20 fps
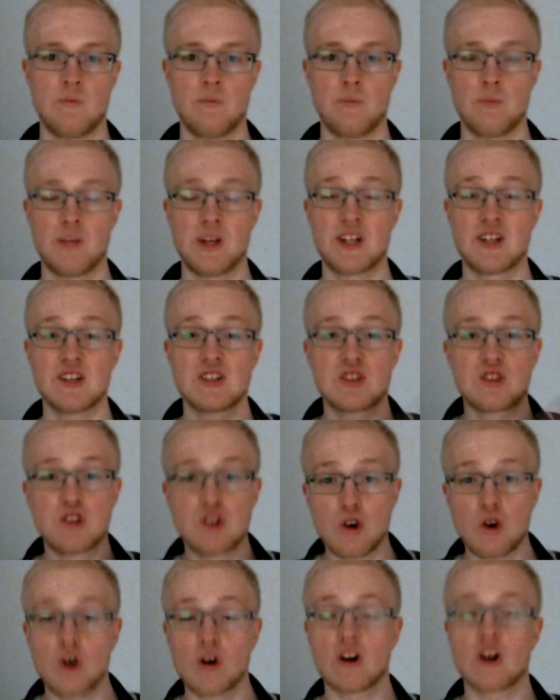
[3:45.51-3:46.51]
Because
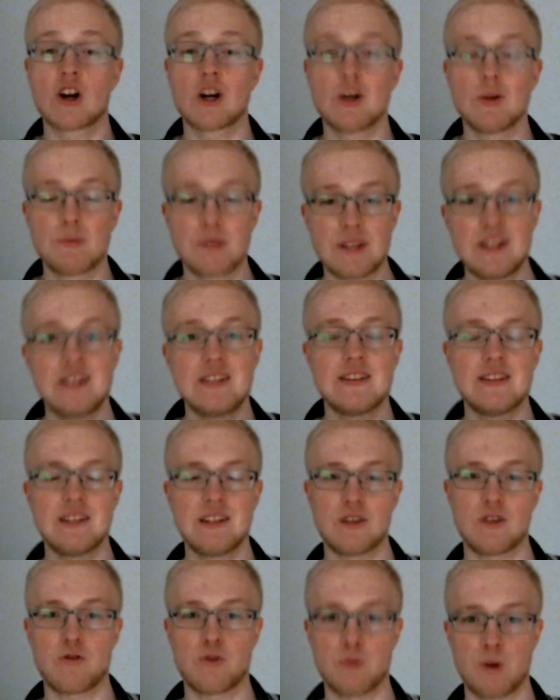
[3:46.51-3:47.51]
you're a completely
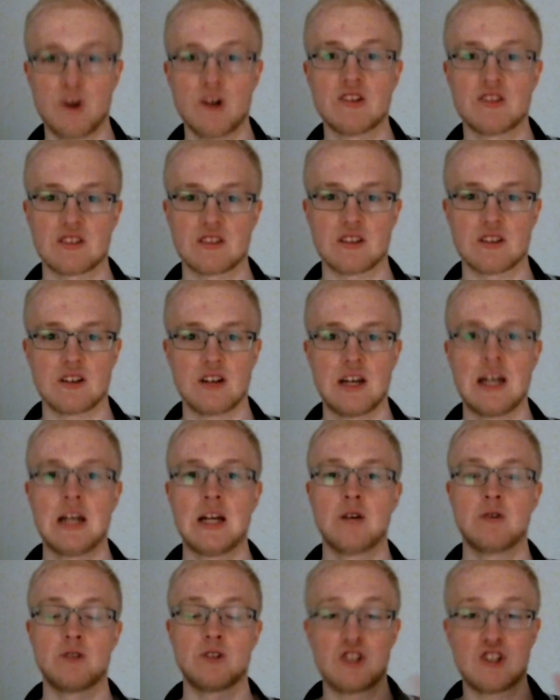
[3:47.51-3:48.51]
different person.
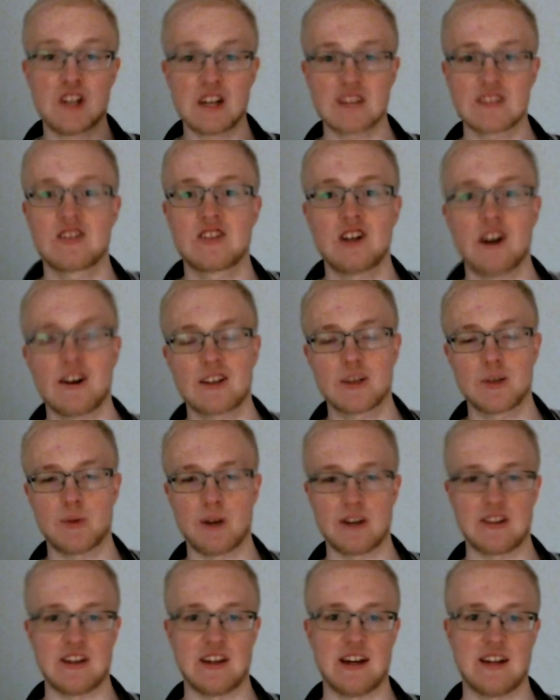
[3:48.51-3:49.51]
We just talked
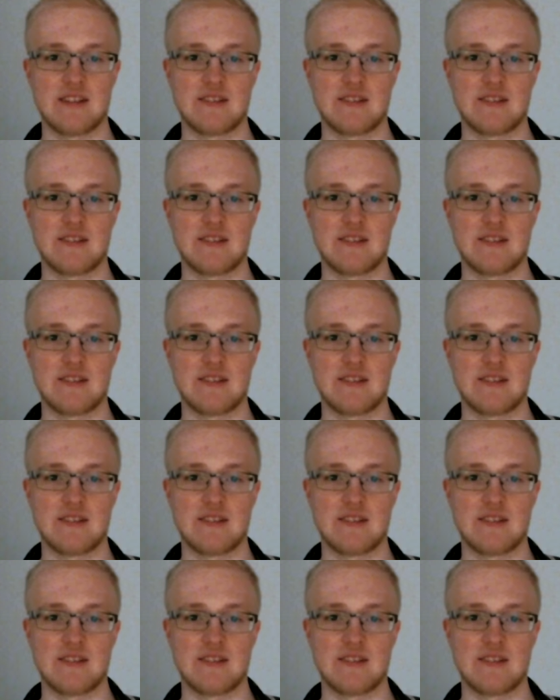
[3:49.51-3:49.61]
about that.